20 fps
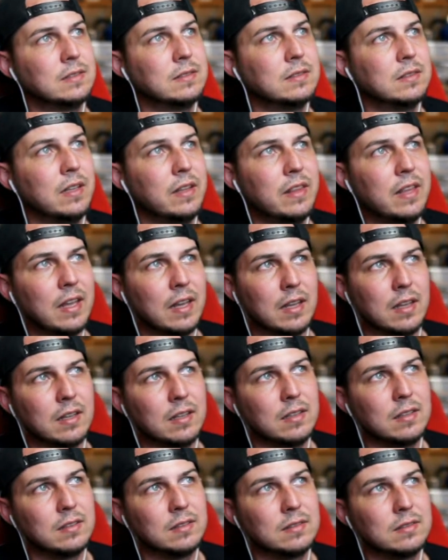I think.
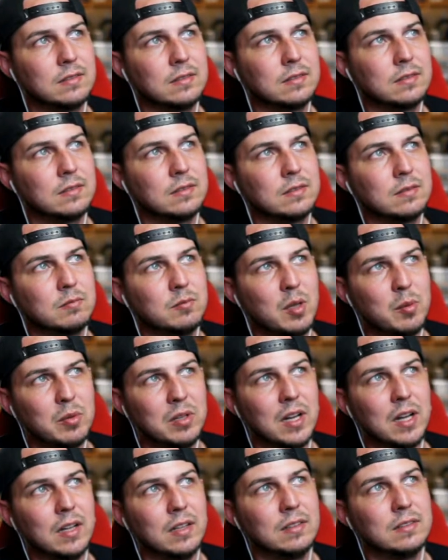Maybe
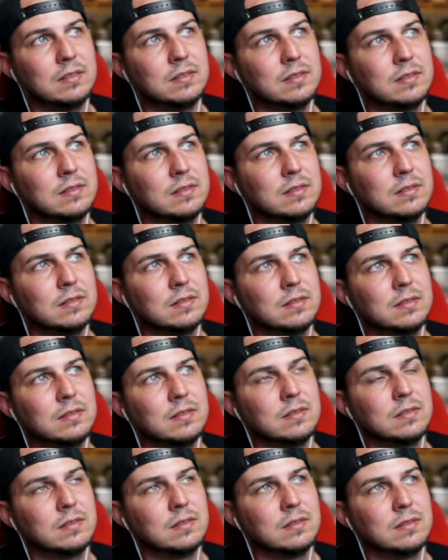not.
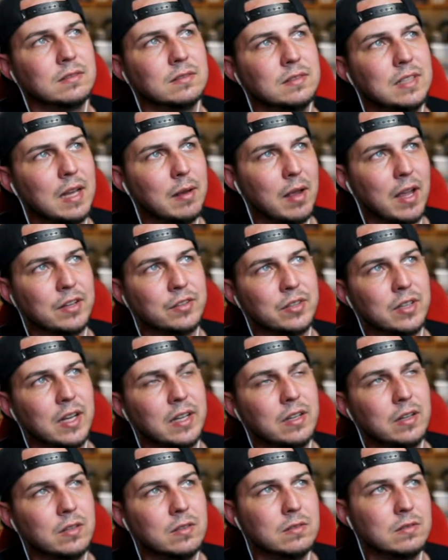Yeah, actually I
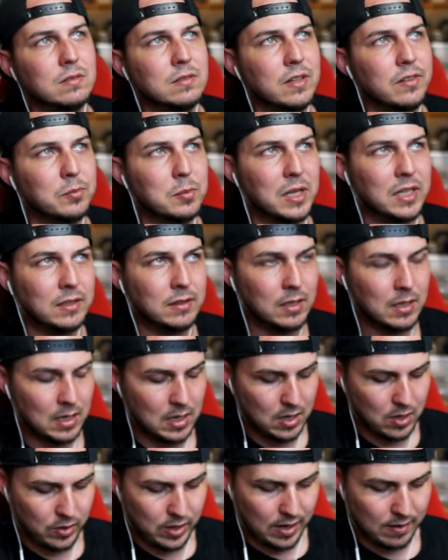don't. Never mind.
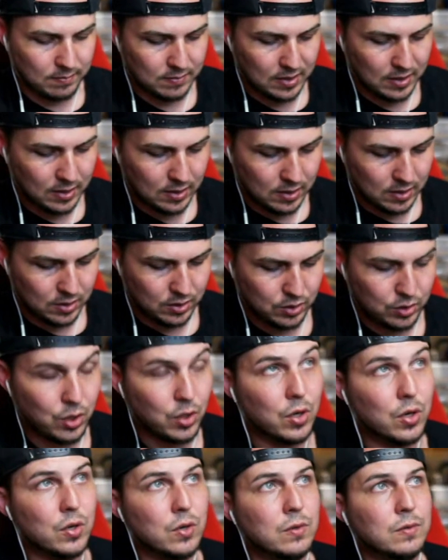Okay,
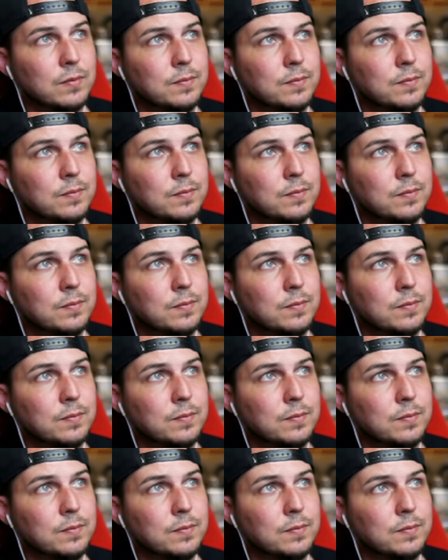so